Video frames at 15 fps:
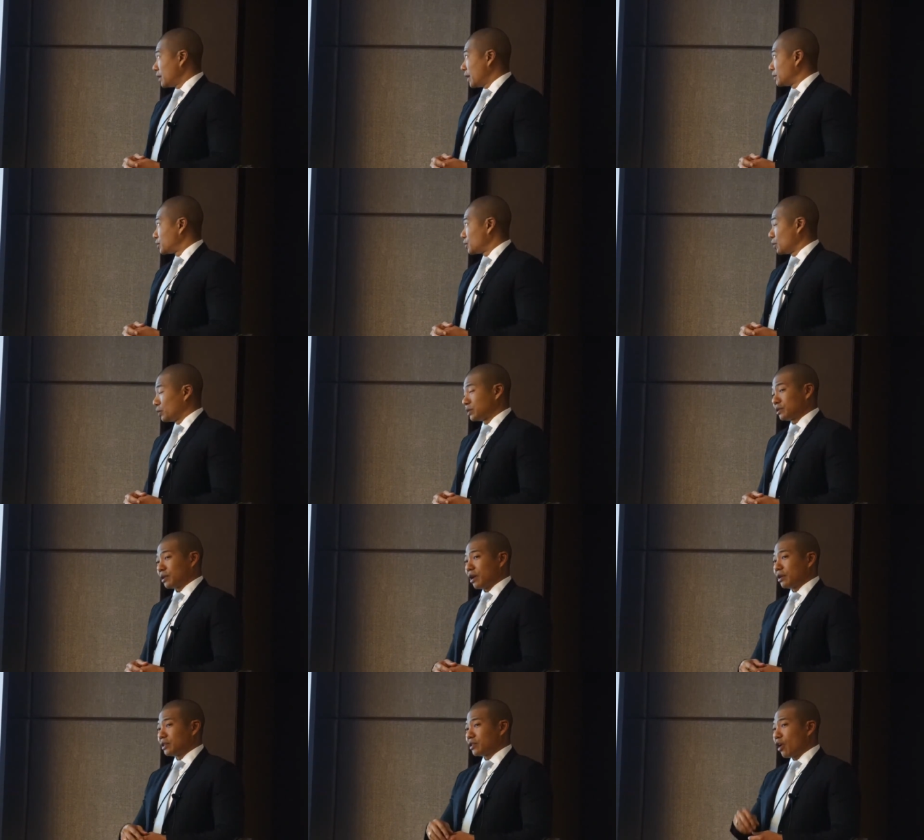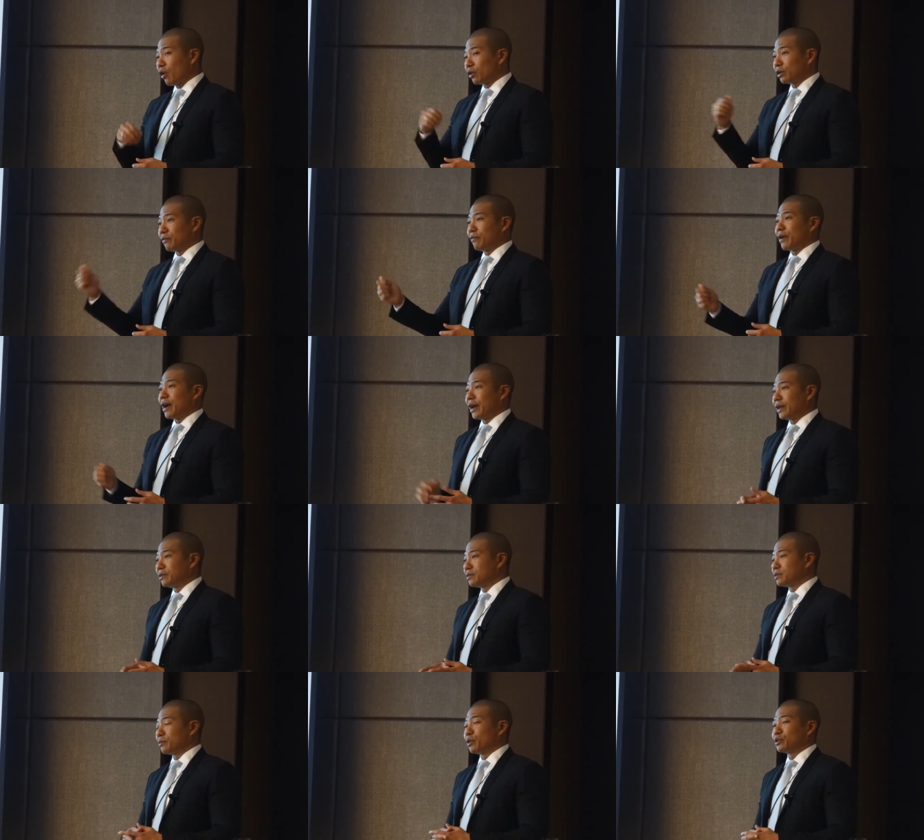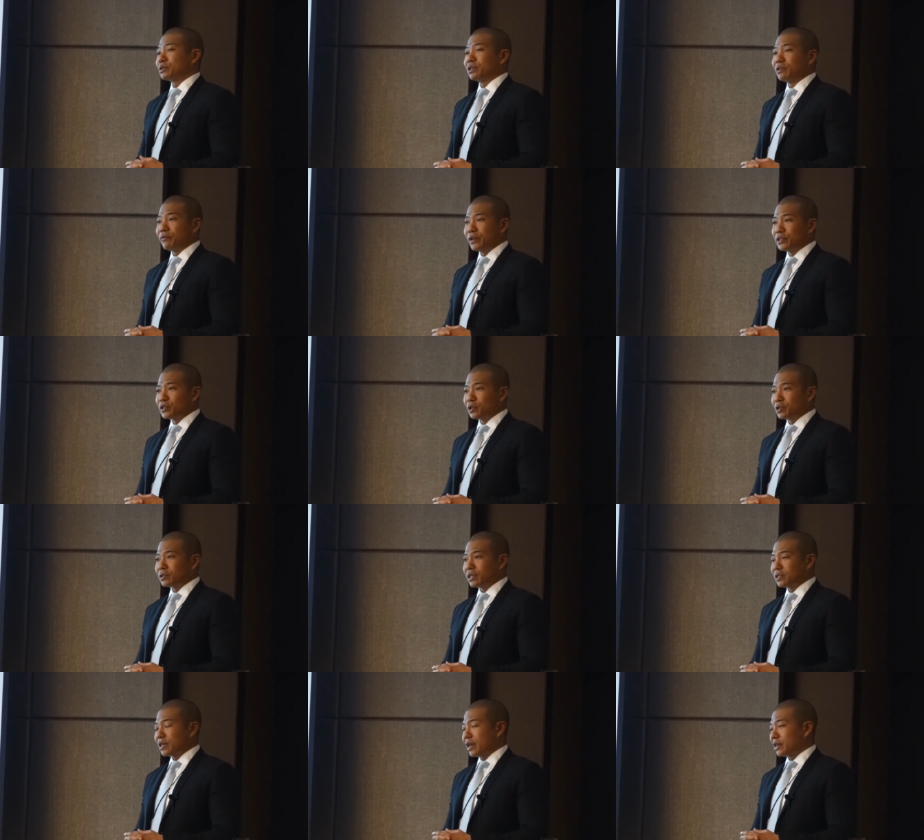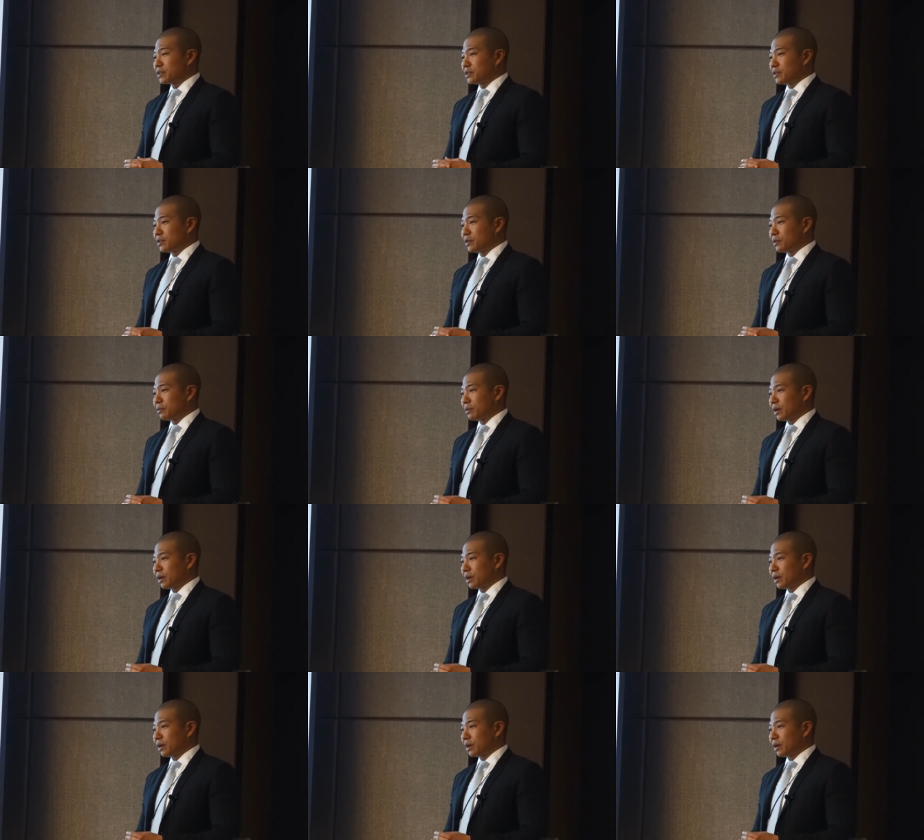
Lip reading: And so it's hard to find some of those individuals. It takes kind